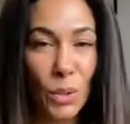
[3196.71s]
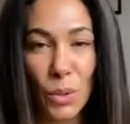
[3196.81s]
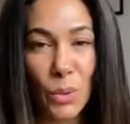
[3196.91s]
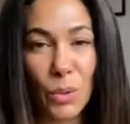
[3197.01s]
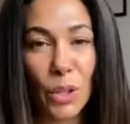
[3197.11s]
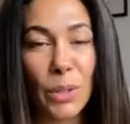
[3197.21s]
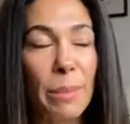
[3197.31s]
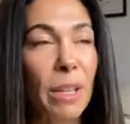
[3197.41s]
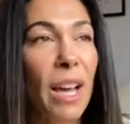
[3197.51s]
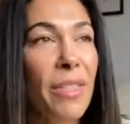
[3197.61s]
or,
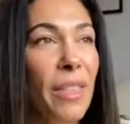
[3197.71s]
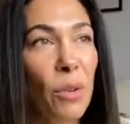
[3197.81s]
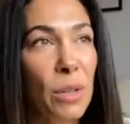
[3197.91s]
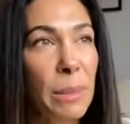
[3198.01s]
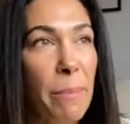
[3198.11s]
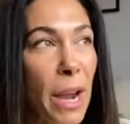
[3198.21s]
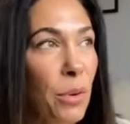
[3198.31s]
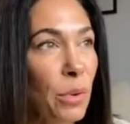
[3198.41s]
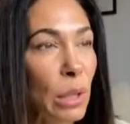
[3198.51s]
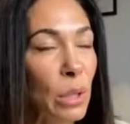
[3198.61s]
something like that, or some
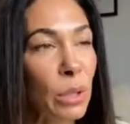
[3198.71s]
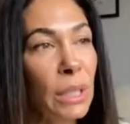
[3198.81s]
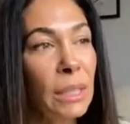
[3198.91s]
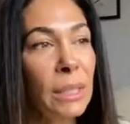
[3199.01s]
mackerel